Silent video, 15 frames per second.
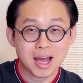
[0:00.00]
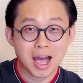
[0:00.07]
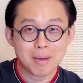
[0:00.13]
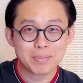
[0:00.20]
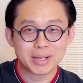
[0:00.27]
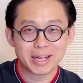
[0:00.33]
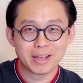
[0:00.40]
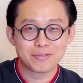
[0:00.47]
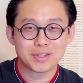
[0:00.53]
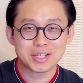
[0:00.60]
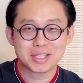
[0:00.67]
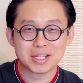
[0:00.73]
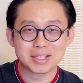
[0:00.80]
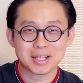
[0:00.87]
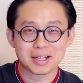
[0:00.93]
I believe
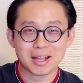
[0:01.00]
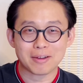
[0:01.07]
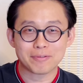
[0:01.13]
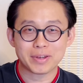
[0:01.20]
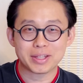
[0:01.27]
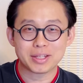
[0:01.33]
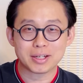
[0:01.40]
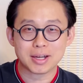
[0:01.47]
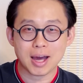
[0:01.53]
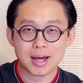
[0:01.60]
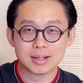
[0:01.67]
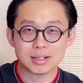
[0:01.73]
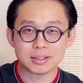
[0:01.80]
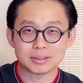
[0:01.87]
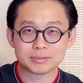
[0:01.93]
this is a lavender
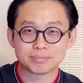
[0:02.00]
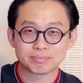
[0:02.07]
color.